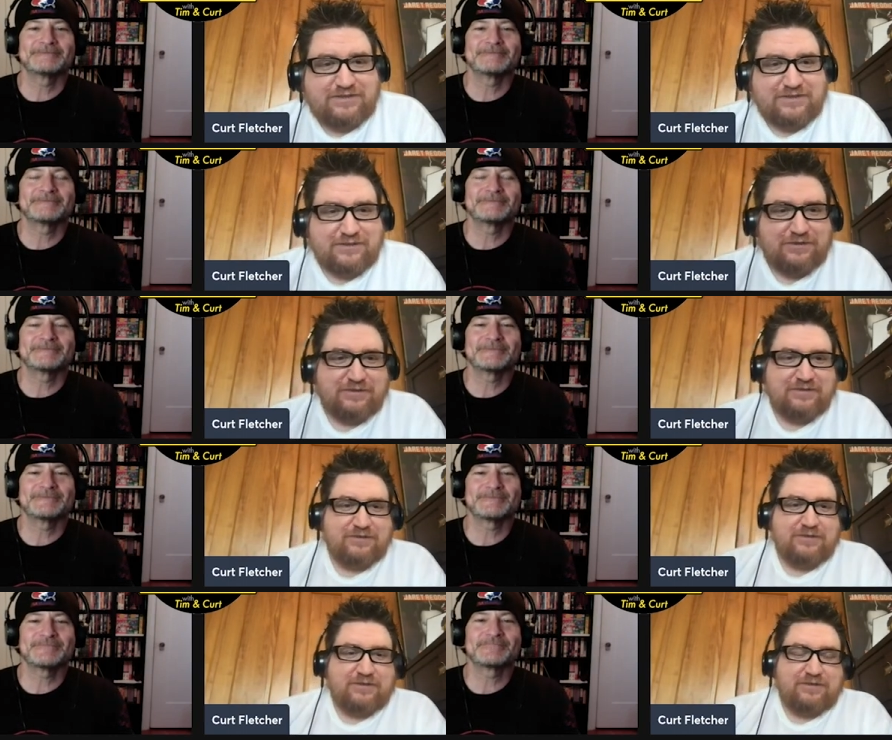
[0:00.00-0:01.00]
Speaker 1: in the
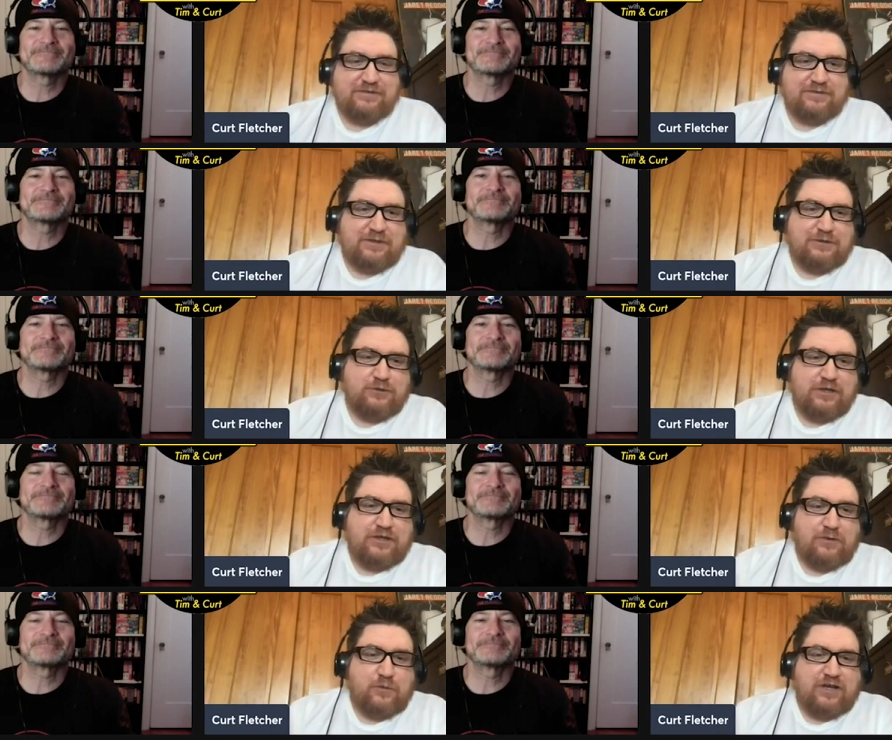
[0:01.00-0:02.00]
country at
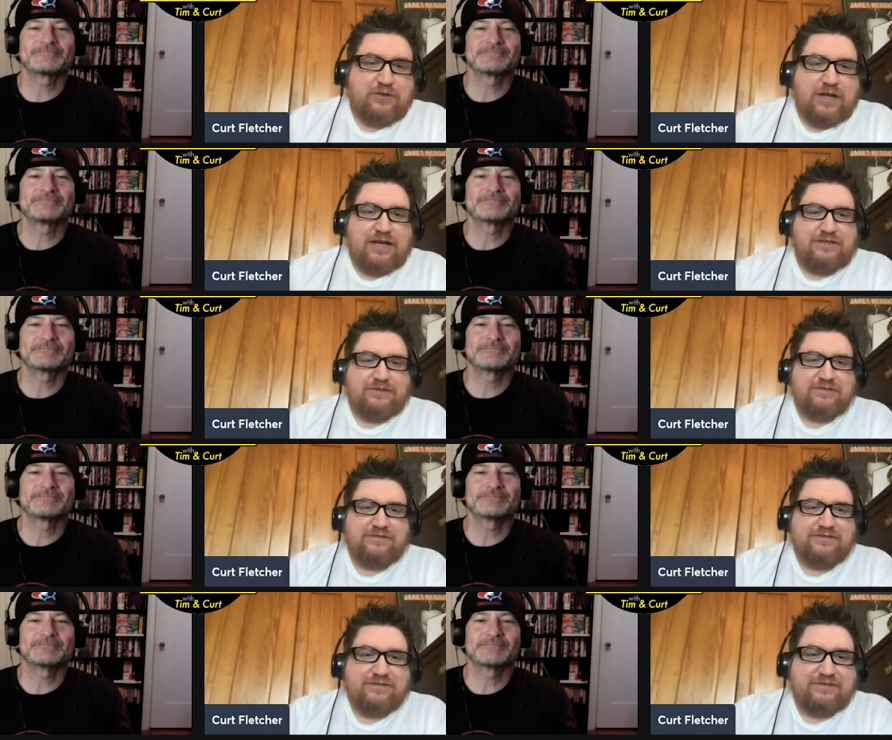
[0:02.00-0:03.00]
that weight class.
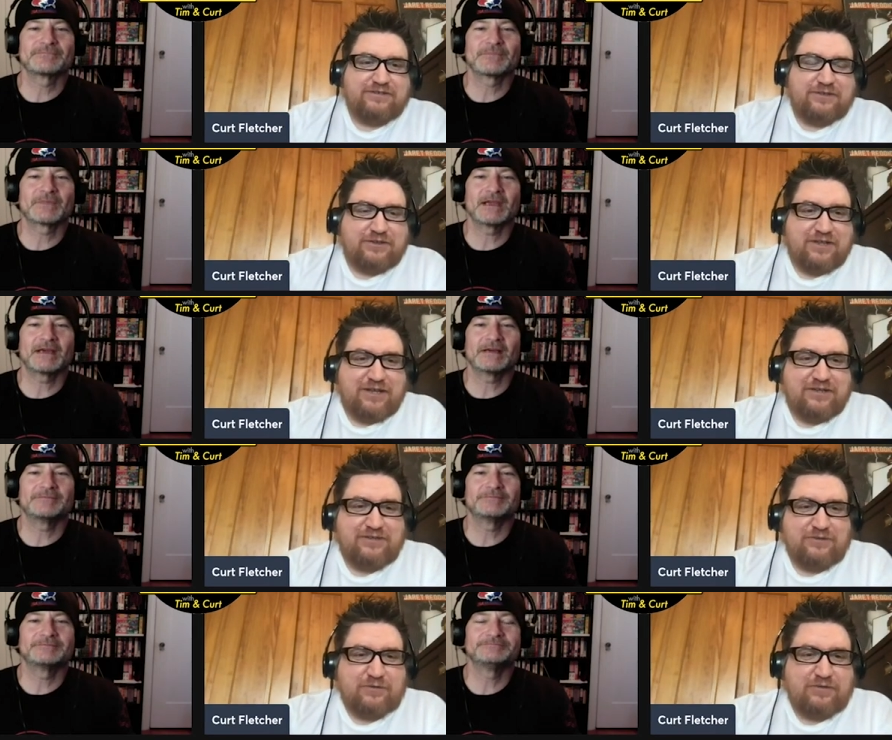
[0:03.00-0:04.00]
Yeah.
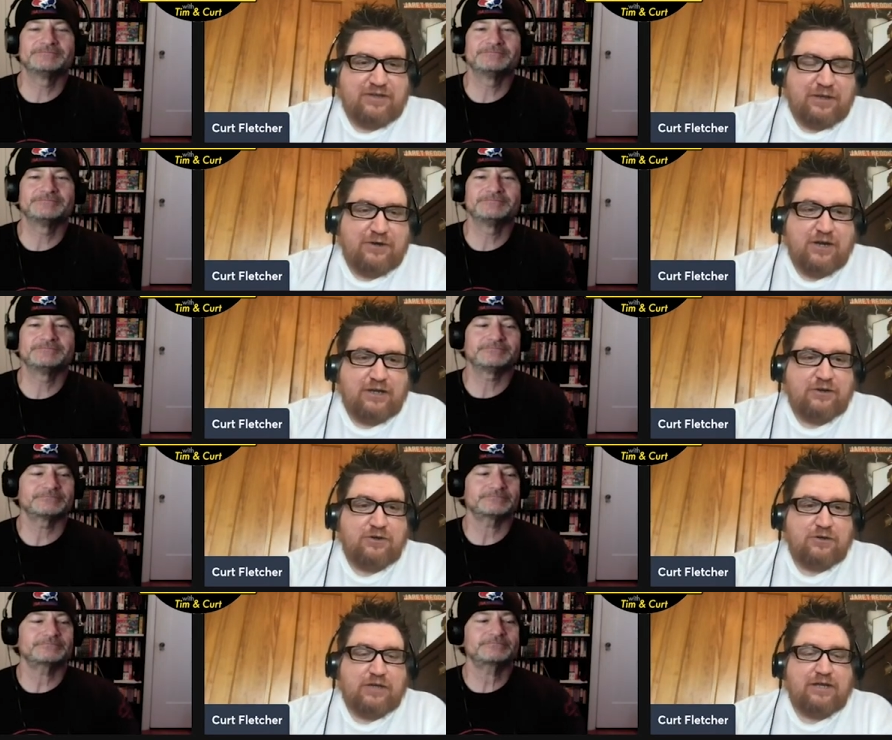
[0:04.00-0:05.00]
Like, I don't, I don't
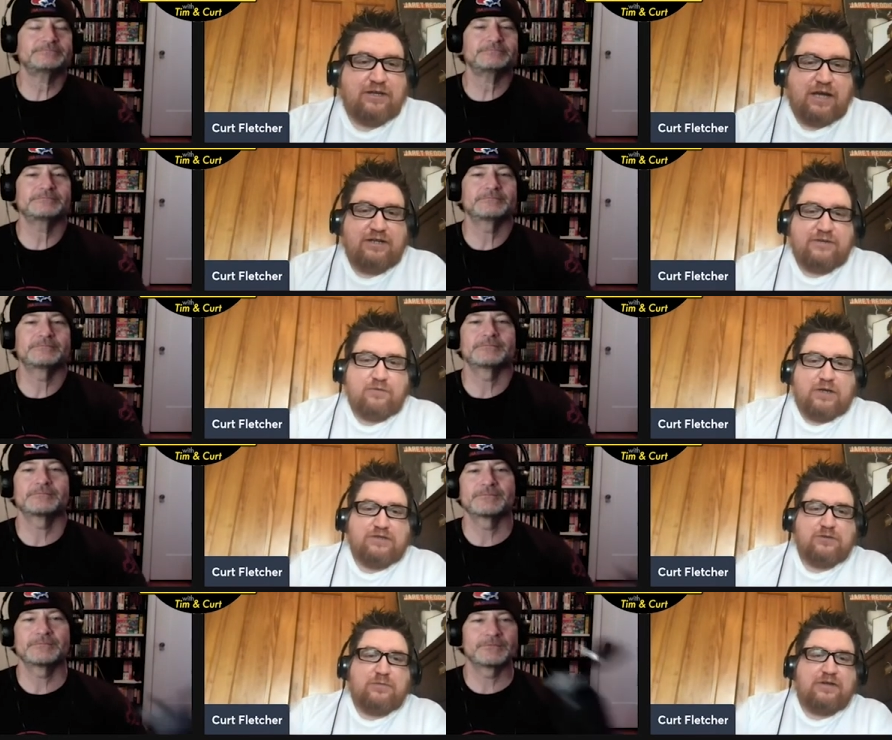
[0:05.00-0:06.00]
know. Like, I never
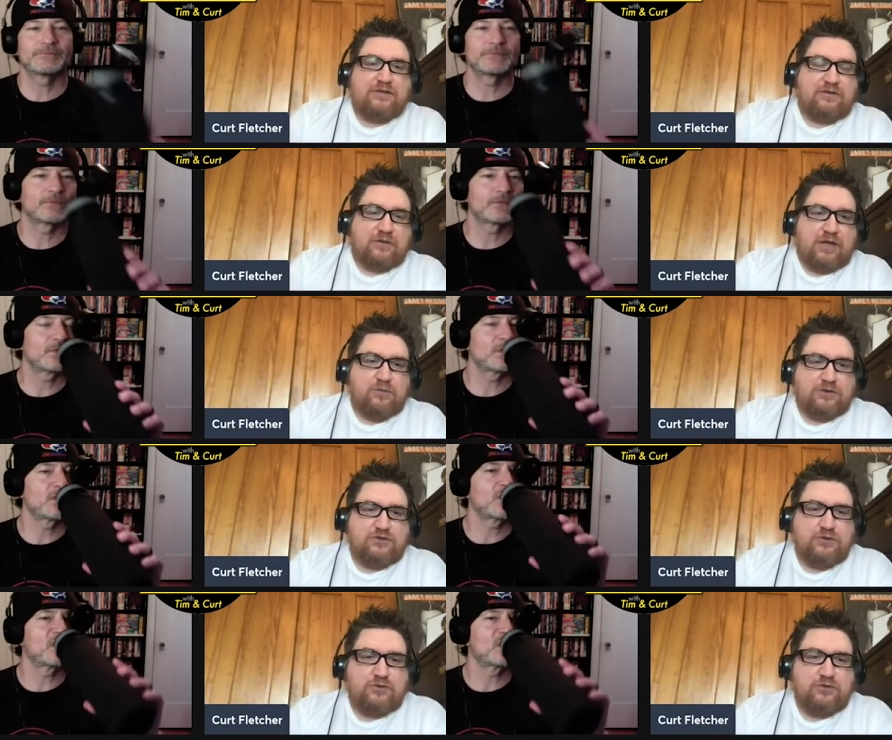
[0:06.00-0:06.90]
wrestled, but like, would you